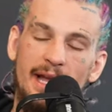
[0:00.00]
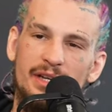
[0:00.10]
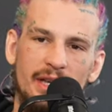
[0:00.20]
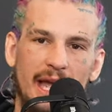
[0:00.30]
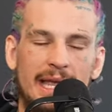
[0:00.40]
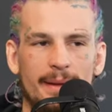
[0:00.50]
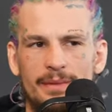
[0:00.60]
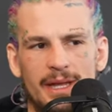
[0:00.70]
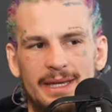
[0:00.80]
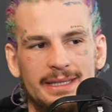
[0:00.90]
I couldn't. I, I'm
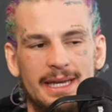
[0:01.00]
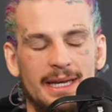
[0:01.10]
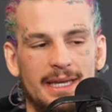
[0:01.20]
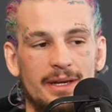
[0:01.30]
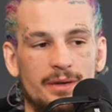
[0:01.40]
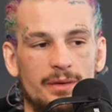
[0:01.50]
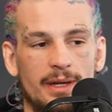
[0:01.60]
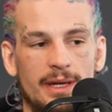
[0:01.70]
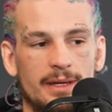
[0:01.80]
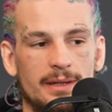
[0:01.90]
not like that. I can't do
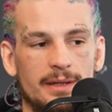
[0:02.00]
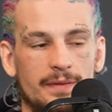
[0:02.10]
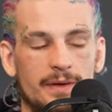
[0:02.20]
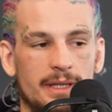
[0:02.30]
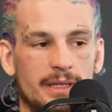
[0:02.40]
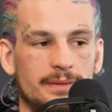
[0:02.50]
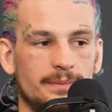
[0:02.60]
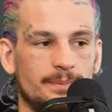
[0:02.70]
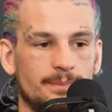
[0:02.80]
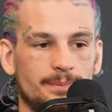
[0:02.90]
that. I
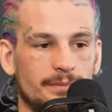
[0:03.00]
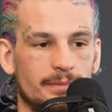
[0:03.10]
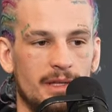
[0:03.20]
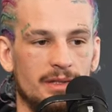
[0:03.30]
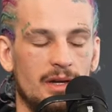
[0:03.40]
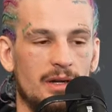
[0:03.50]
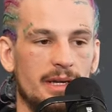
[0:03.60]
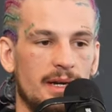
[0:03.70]
fucking. I zonk